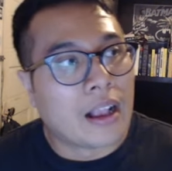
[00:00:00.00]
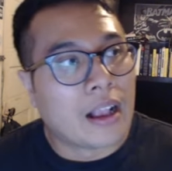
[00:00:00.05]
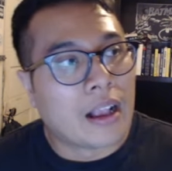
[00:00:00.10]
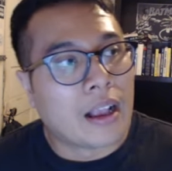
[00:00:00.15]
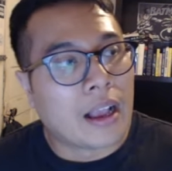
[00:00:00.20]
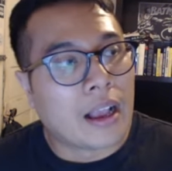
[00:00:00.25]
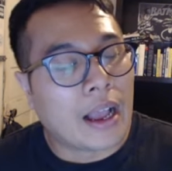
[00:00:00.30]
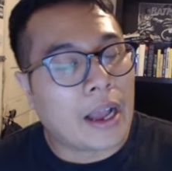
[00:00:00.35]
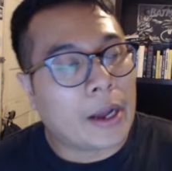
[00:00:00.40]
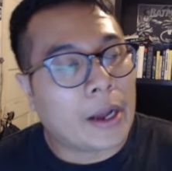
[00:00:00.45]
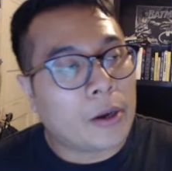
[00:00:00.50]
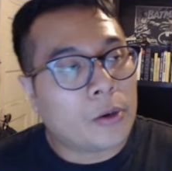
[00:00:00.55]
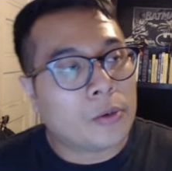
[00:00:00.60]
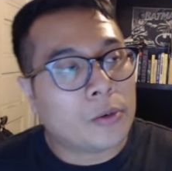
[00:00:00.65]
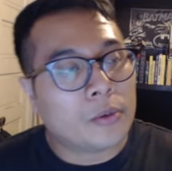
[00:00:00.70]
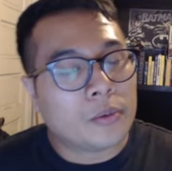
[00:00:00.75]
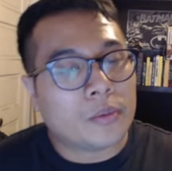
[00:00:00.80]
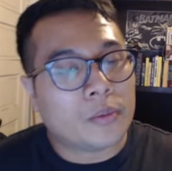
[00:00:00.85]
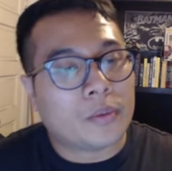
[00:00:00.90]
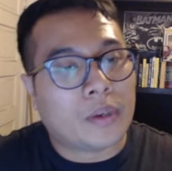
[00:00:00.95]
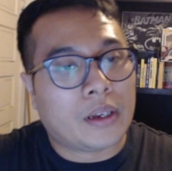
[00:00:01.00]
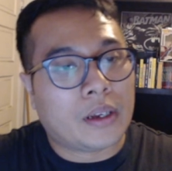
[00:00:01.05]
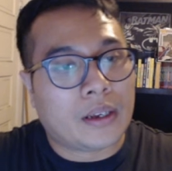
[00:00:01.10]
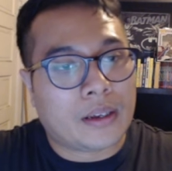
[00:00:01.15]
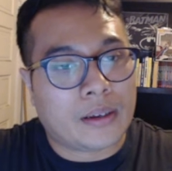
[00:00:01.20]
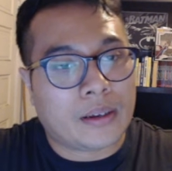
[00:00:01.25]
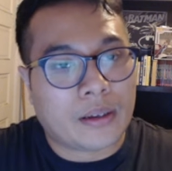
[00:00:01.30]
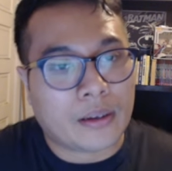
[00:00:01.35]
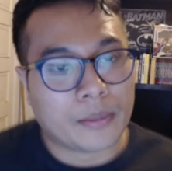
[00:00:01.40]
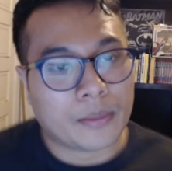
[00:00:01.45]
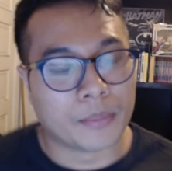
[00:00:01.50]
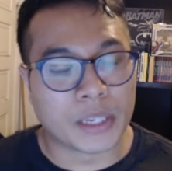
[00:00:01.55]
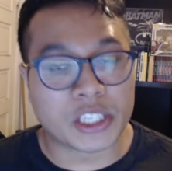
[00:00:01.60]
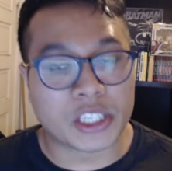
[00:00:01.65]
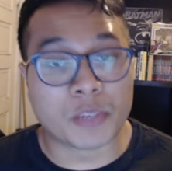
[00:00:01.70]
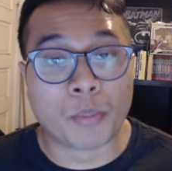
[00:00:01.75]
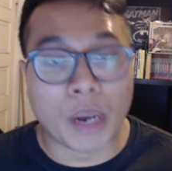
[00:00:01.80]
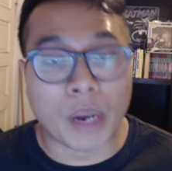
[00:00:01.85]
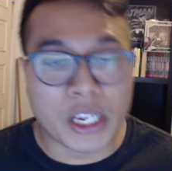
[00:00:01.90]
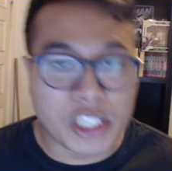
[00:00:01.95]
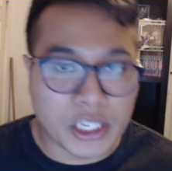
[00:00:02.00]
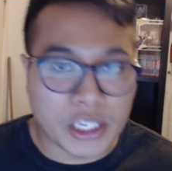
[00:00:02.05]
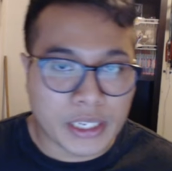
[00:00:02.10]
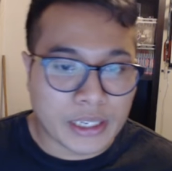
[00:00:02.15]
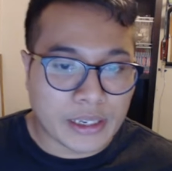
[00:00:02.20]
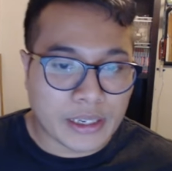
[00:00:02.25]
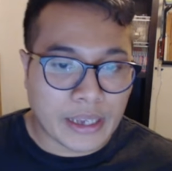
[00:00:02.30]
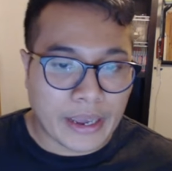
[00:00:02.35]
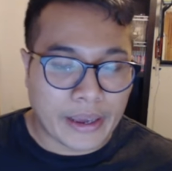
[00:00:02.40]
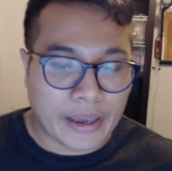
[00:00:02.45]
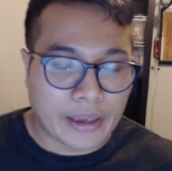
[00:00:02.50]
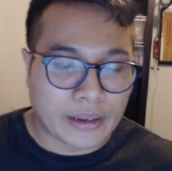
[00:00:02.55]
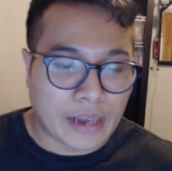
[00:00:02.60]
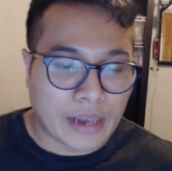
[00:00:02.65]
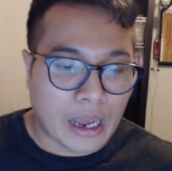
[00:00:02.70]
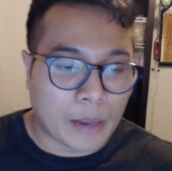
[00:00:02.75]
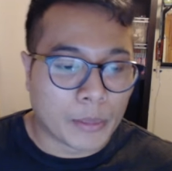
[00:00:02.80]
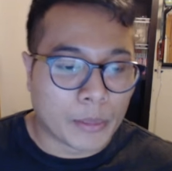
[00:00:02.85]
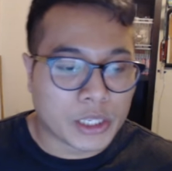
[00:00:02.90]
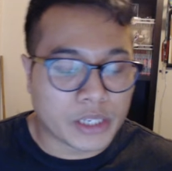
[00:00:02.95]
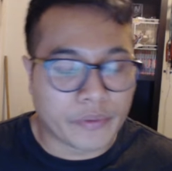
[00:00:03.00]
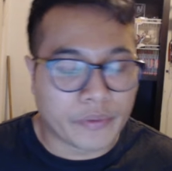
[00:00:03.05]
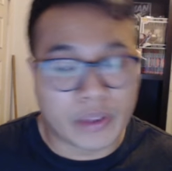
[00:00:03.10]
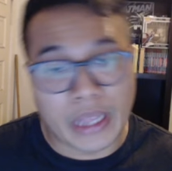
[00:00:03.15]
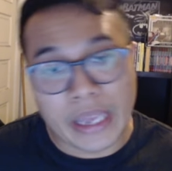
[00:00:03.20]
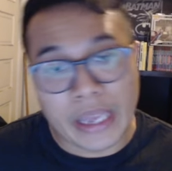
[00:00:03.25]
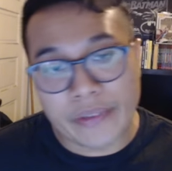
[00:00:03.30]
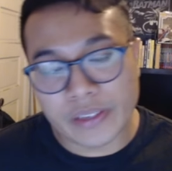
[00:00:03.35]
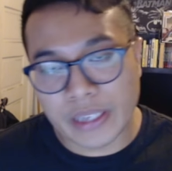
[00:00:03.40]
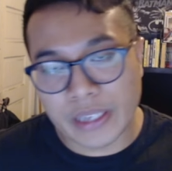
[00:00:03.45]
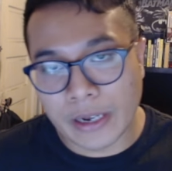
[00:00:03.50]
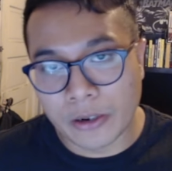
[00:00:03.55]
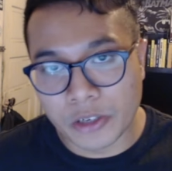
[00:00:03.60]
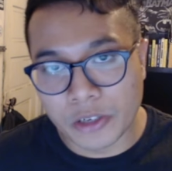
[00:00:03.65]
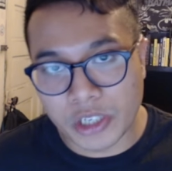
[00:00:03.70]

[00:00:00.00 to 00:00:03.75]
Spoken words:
how much budgeting and how much of a lifestyle